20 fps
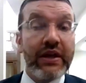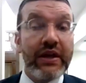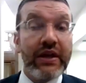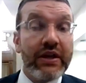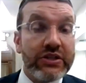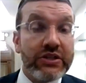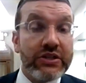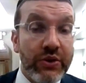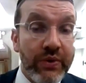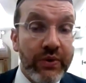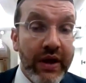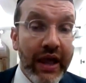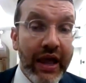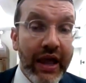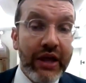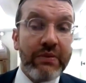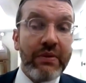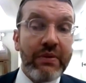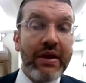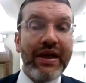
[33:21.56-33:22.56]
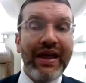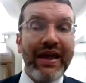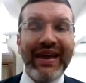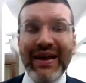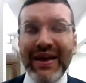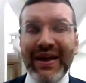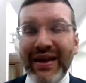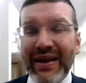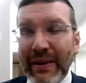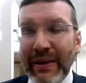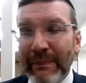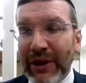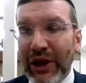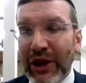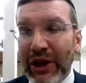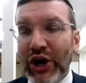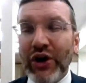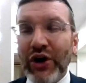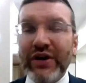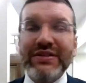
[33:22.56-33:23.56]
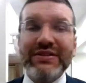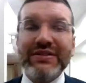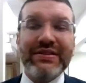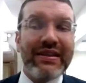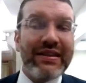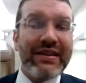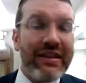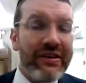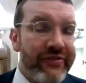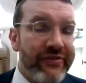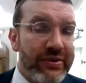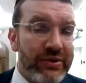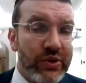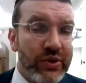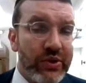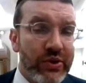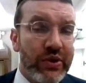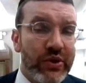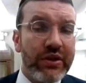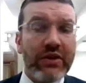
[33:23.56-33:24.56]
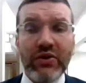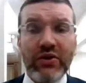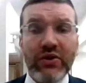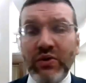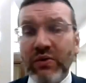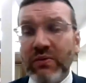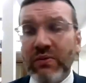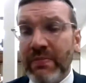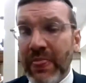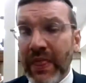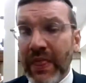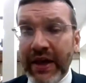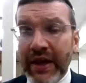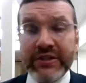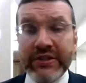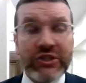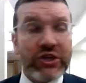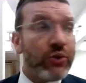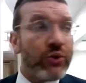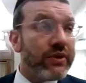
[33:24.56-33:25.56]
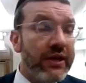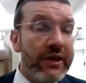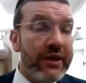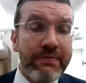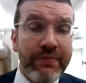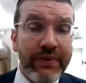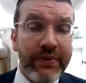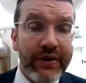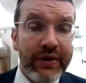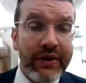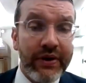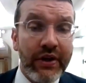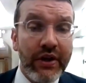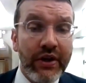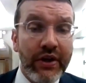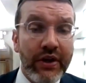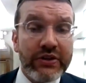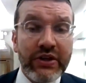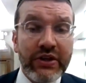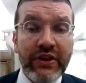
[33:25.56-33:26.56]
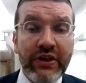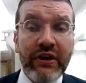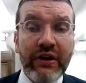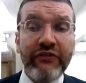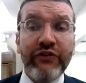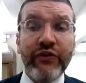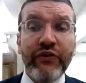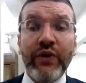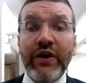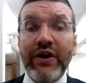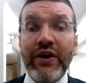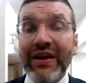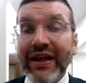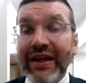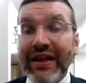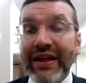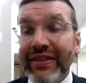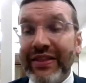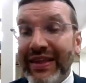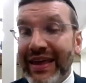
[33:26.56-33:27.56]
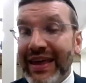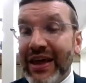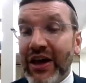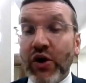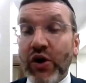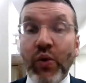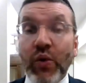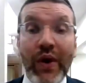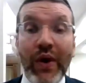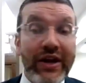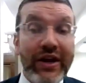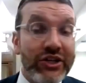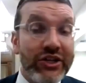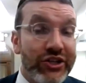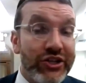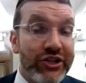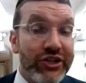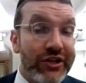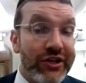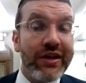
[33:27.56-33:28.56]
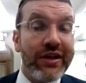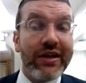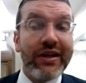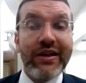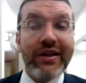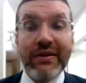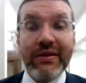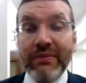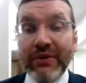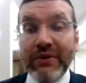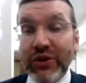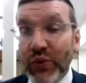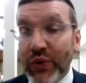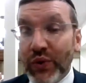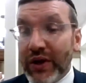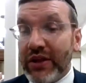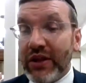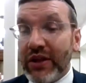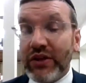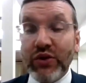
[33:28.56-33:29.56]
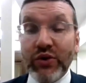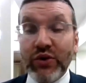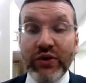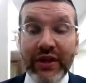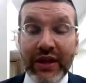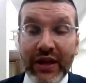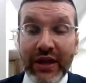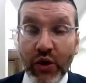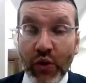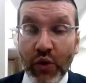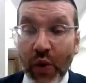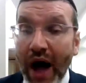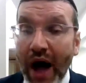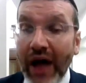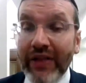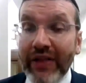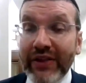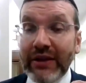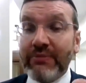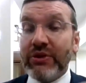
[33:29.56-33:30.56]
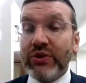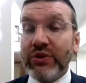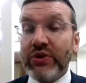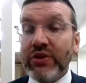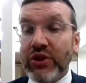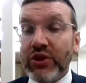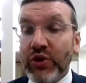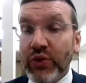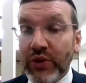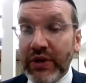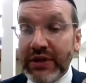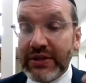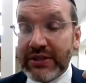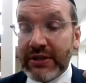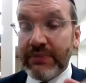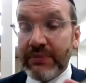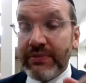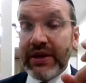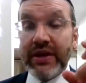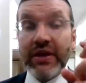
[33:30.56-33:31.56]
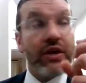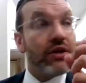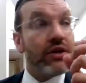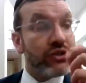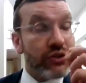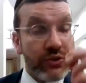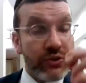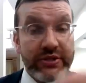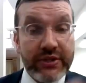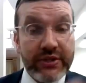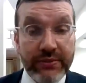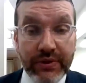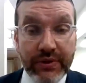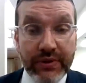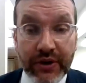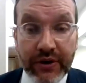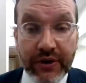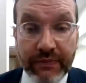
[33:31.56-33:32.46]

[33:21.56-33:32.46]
So because the difference between the two is so deep, so therefore the equation between the two, the equality between the two needs to be so similar.